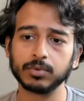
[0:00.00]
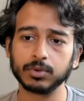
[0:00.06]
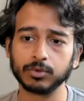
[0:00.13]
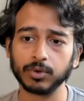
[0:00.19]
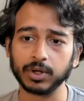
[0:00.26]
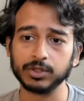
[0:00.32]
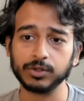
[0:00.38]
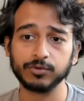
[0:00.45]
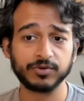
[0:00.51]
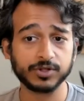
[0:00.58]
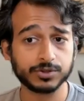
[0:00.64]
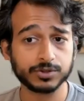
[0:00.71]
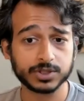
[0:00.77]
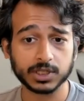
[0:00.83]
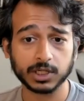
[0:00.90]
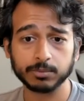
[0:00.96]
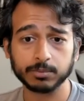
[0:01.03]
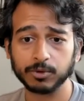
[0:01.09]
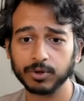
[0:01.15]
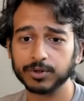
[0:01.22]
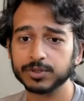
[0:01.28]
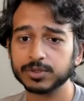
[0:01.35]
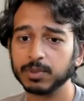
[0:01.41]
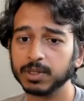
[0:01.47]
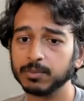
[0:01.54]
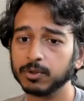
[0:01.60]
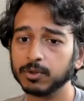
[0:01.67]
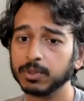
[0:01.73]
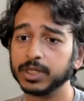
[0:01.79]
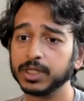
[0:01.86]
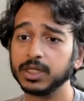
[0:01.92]
great new features to help creators make
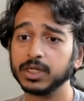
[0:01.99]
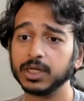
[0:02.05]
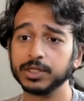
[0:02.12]
more money.